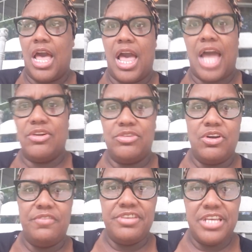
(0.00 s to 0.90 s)
i don't
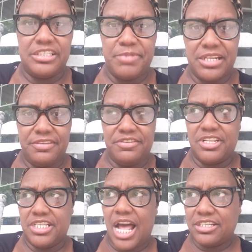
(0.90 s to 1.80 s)
know if he expected for
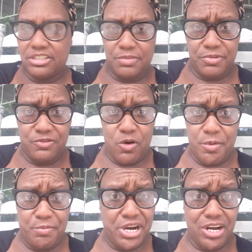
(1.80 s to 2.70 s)
the doctor to
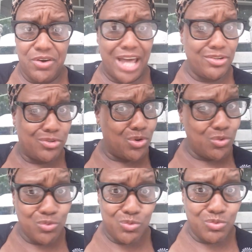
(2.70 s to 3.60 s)
perform a miracle i don't
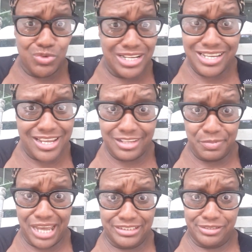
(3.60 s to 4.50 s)
know what he
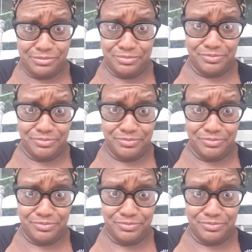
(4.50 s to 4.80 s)
expected